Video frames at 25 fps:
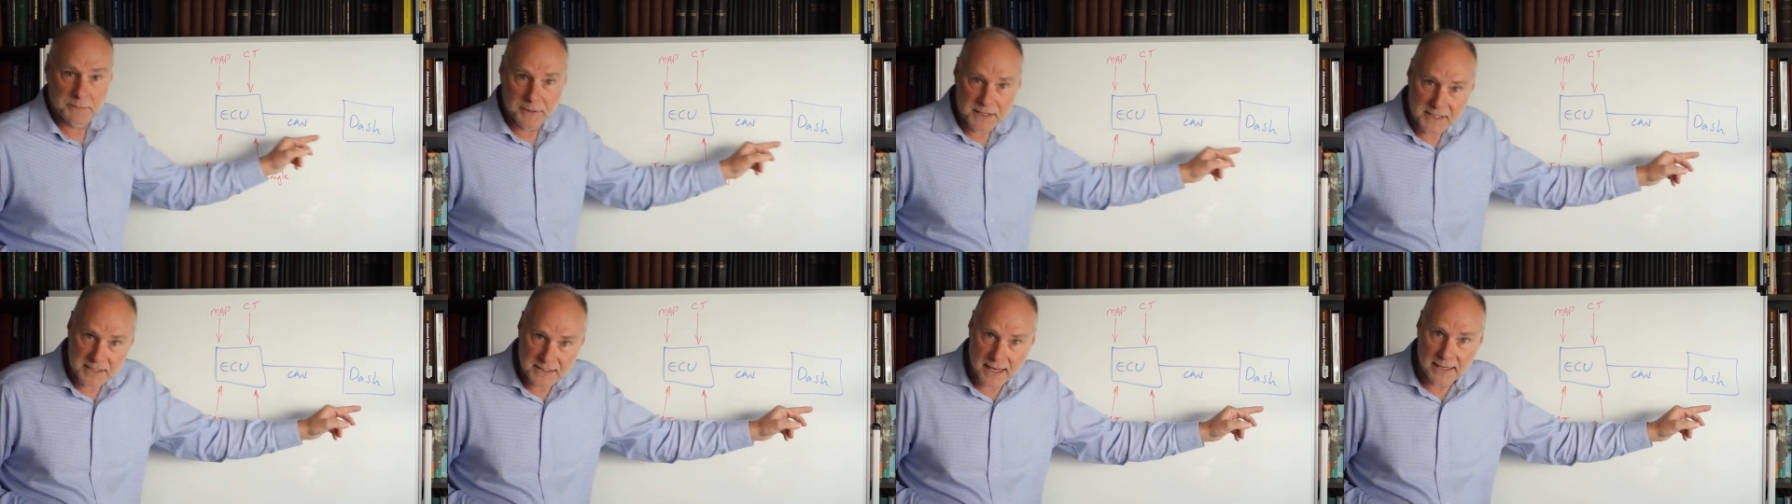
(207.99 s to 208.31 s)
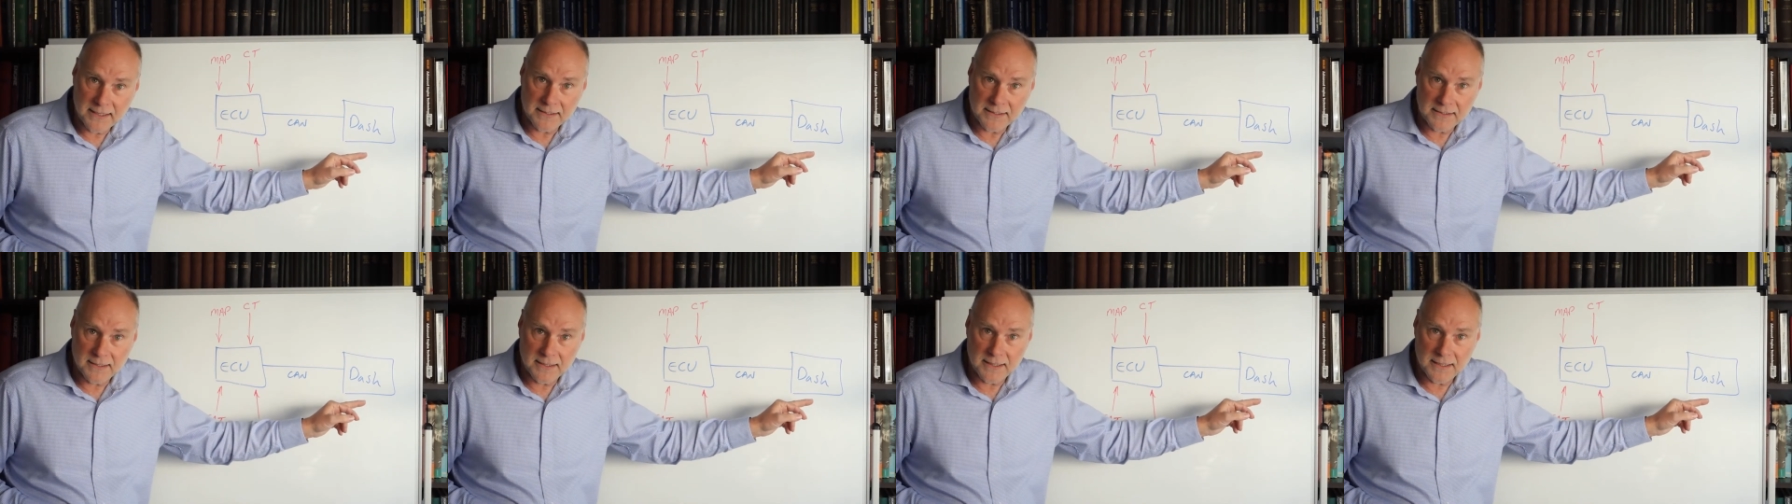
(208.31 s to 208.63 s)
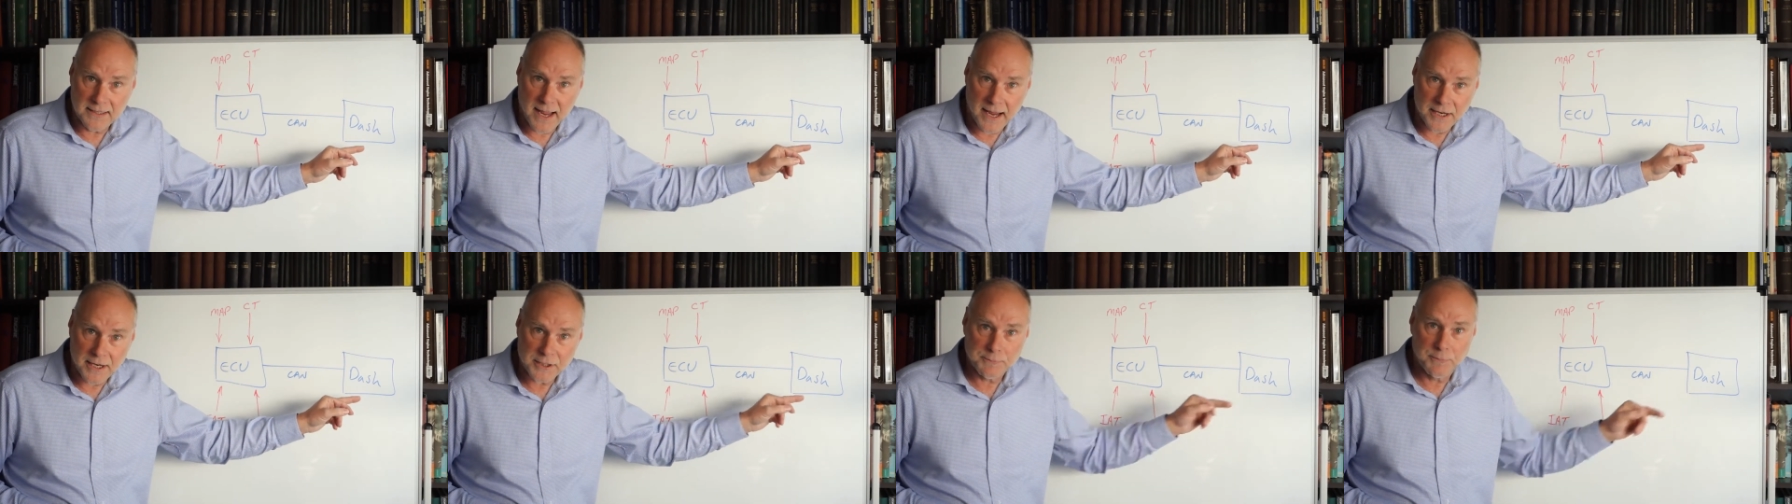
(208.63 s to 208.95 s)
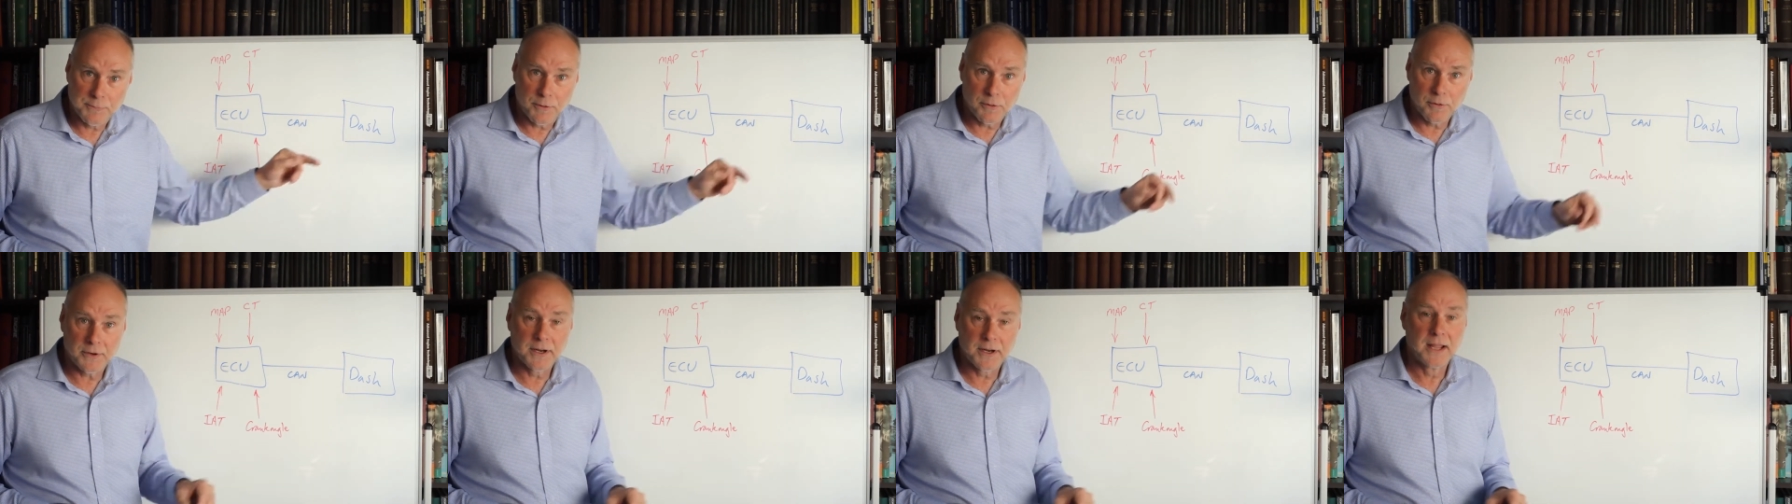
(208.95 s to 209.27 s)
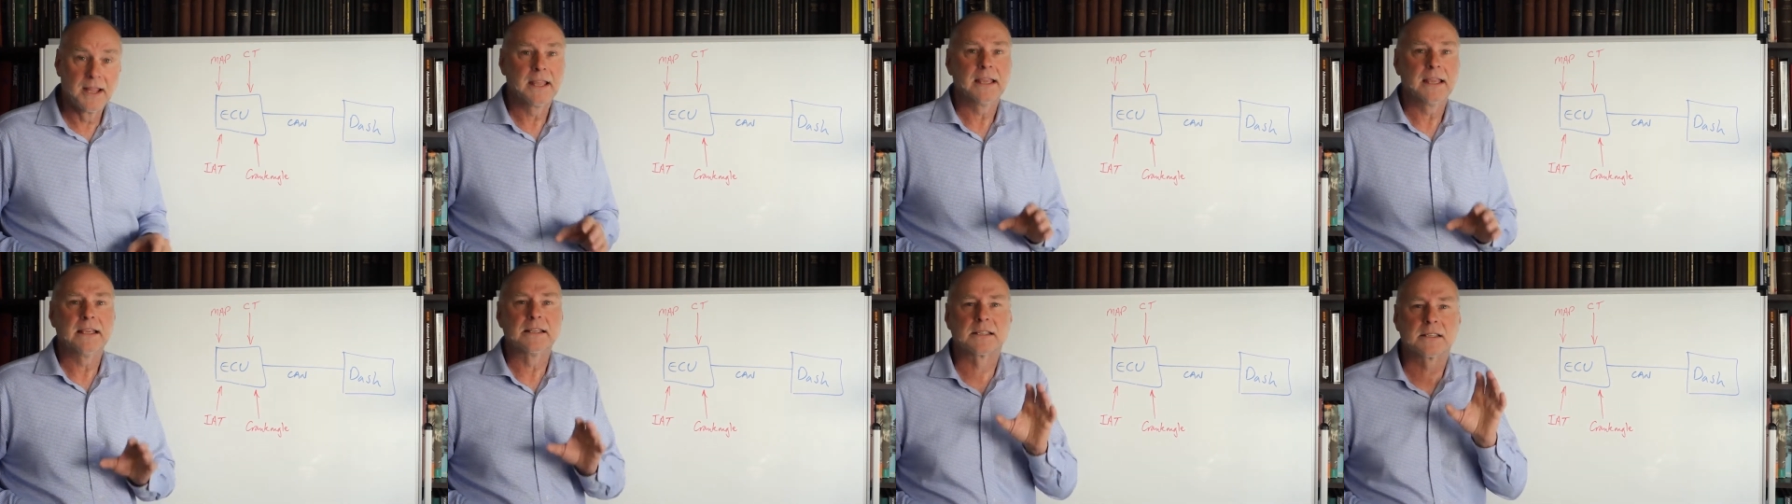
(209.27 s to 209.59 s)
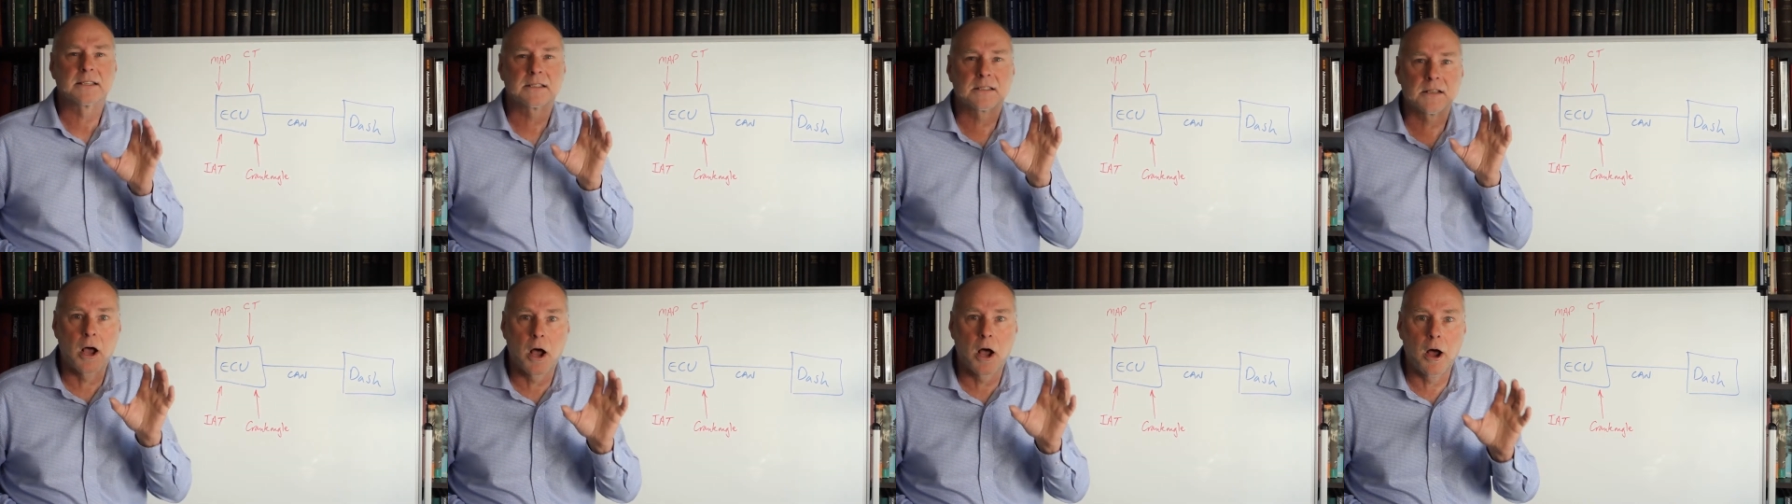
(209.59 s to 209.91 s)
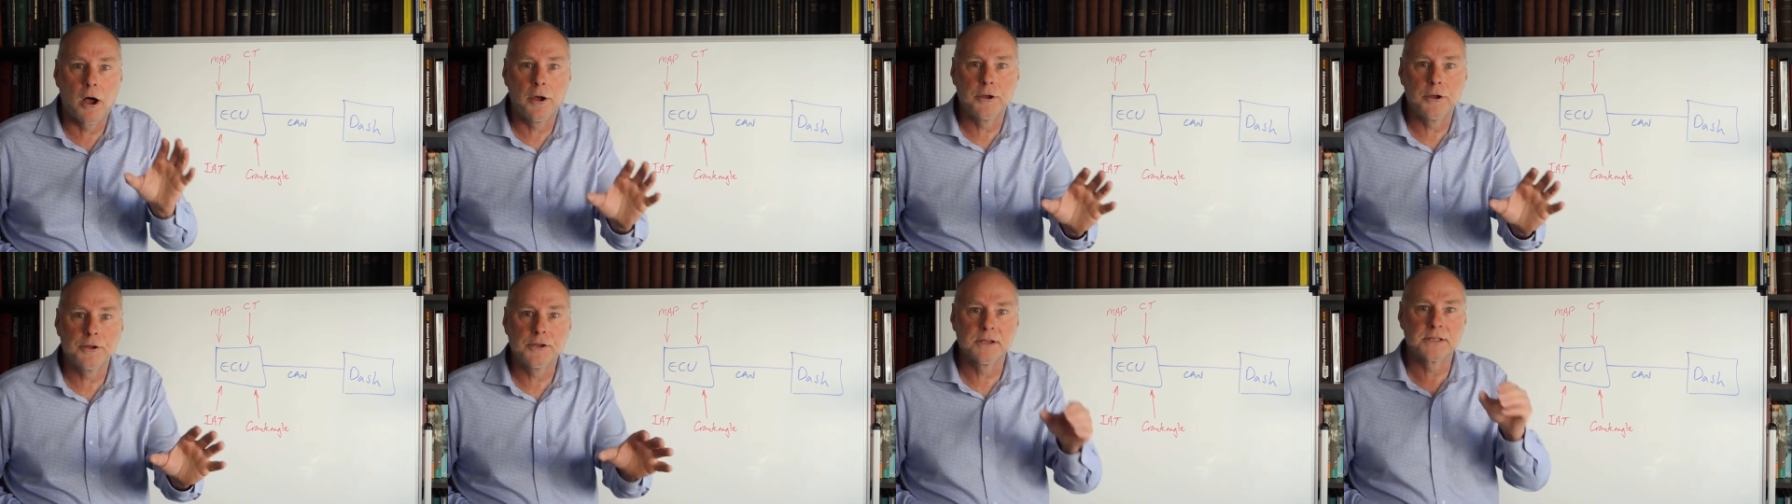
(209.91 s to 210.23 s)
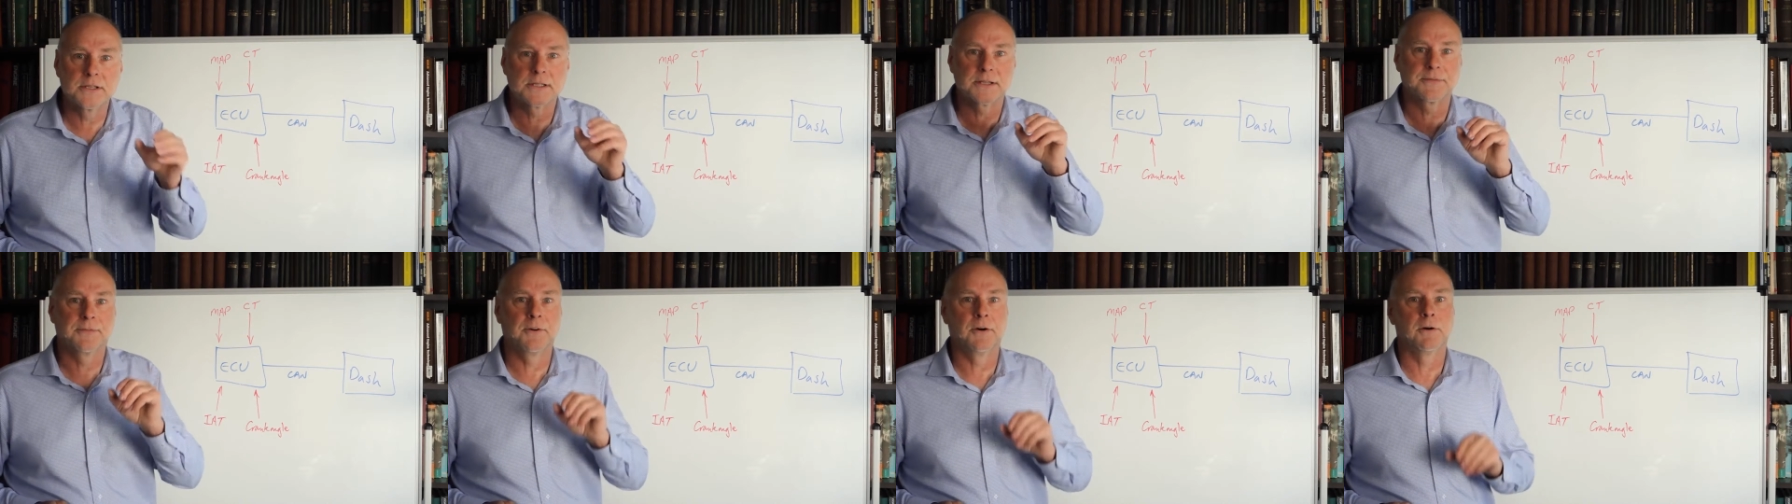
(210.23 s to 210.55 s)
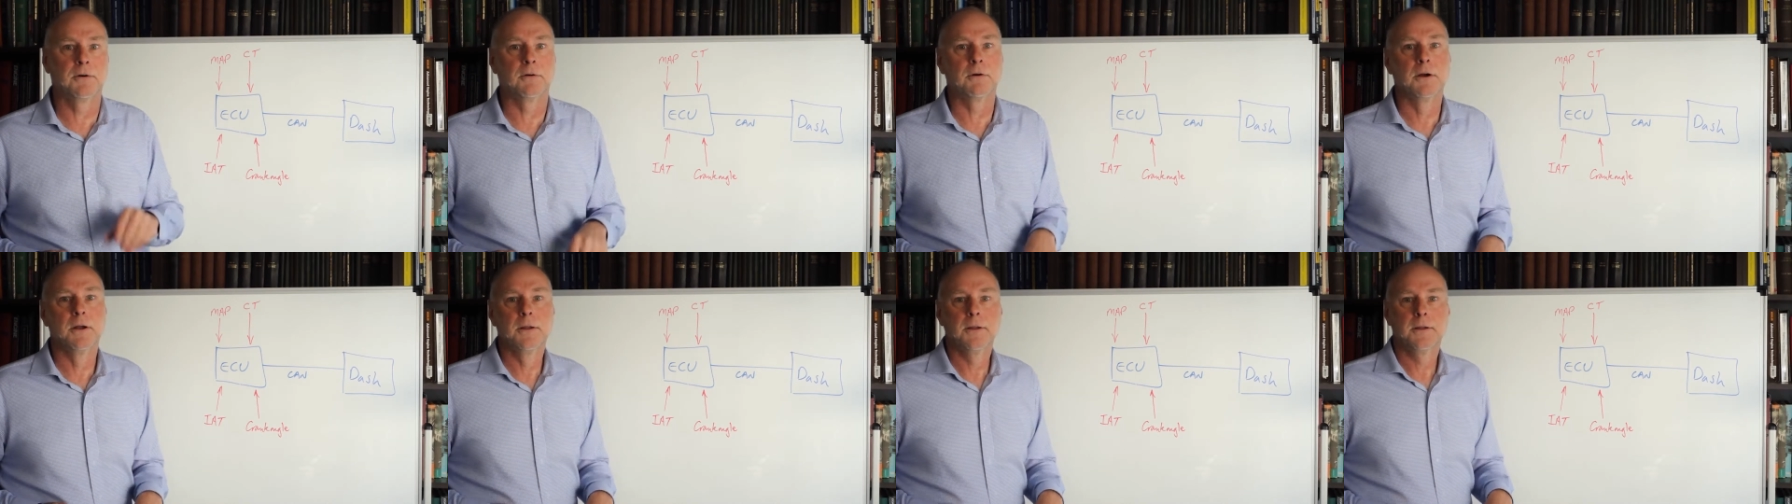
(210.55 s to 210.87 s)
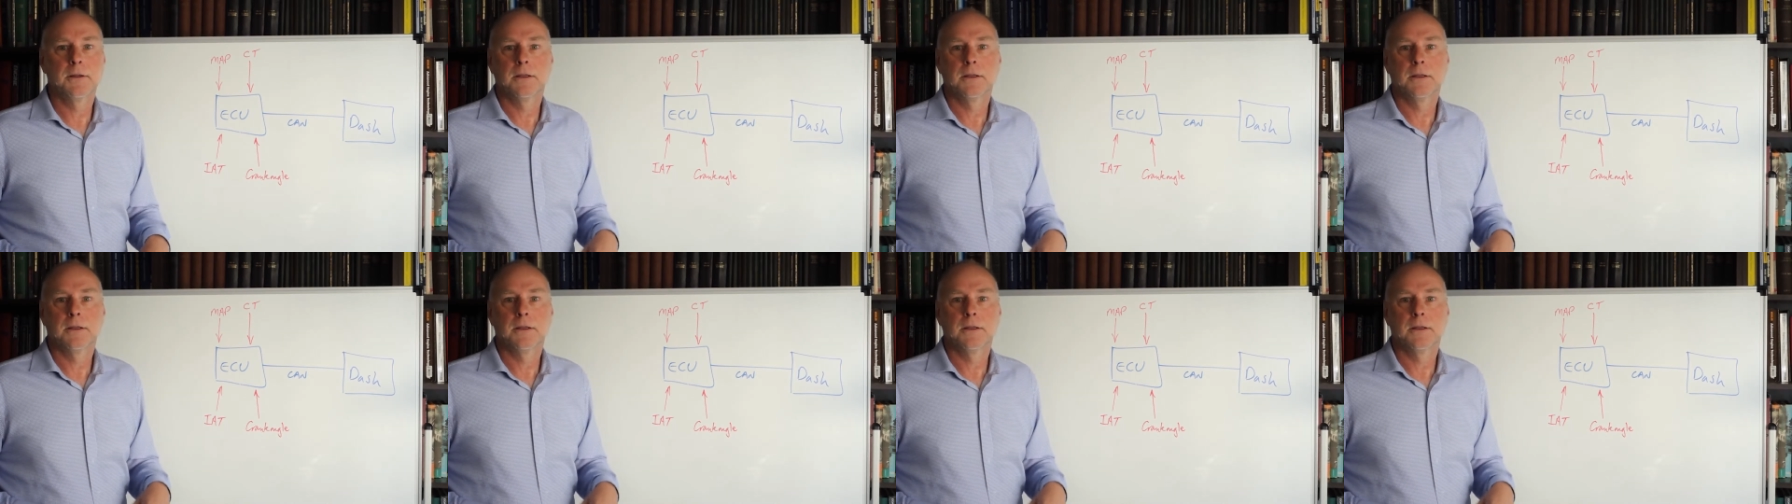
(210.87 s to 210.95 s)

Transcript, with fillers: be sent to the dashboard is so useful.